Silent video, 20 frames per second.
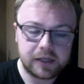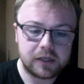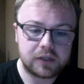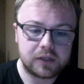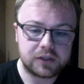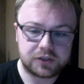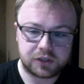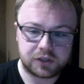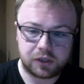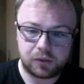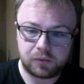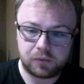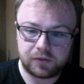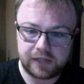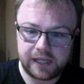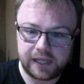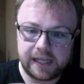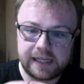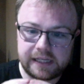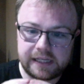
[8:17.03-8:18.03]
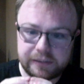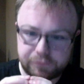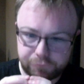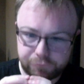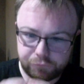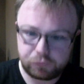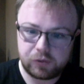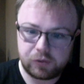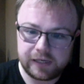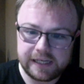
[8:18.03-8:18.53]
So there is
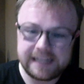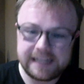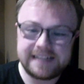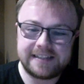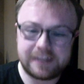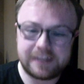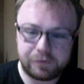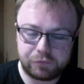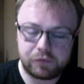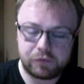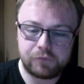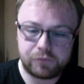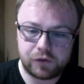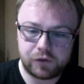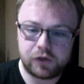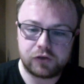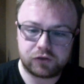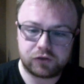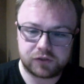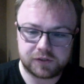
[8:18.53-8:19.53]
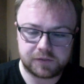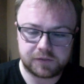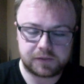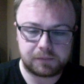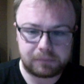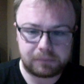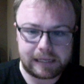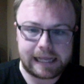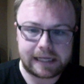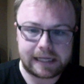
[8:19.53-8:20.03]
3 different versions of the
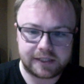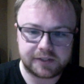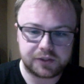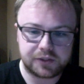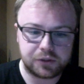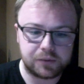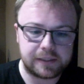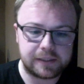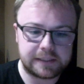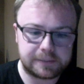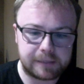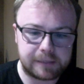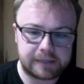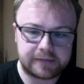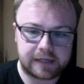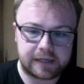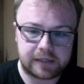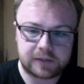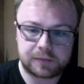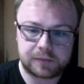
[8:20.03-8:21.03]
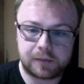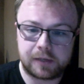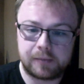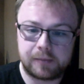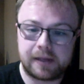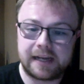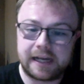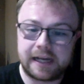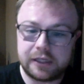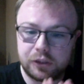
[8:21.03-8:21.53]
black suit in Spectacular
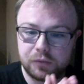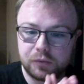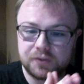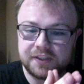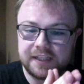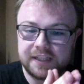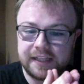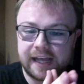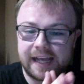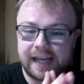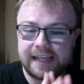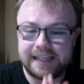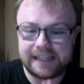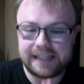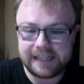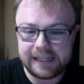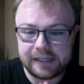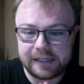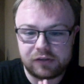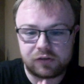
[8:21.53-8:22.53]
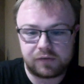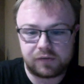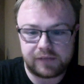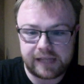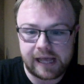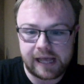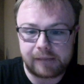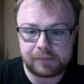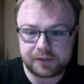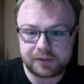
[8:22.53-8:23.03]
Spider-Man, and you see that in each of the
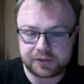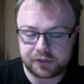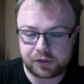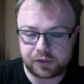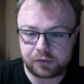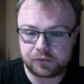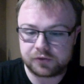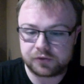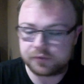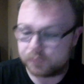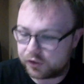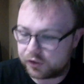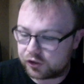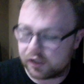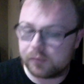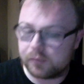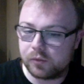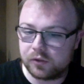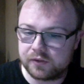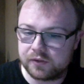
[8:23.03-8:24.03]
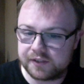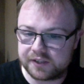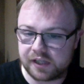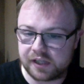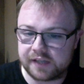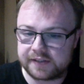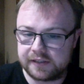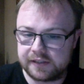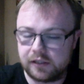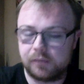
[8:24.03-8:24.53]
episodes, which I will
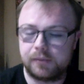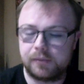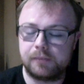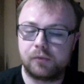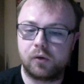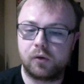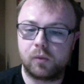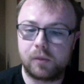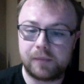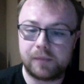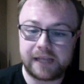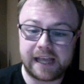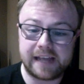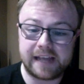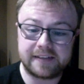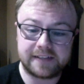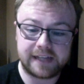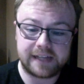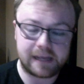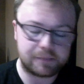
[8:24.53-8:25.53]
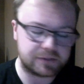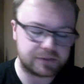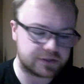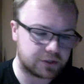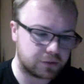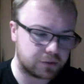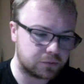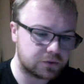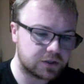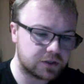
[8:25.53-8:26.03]
discuss a little bit more when we get into the
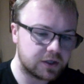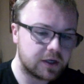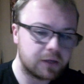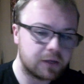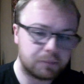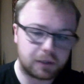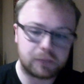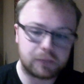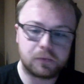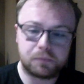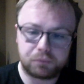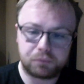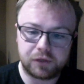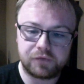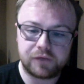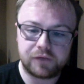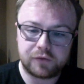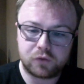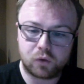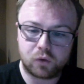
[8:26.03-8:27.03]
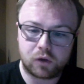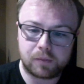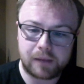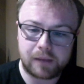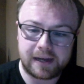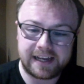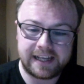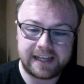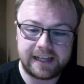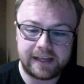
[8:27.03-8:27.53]
episodes, but I will briefly talk
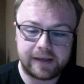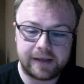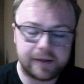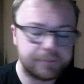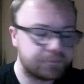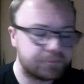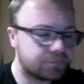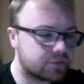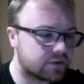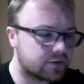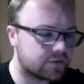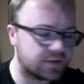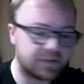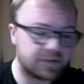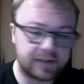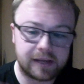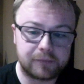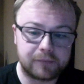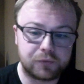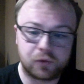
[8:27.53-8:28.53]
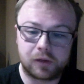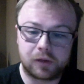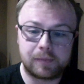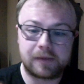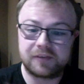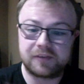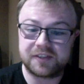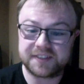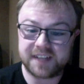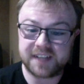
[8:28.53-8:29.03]
about it here, since I am talking
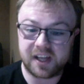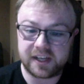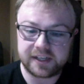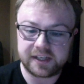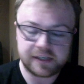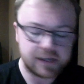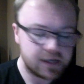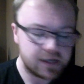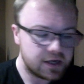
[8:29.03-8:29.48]
about design.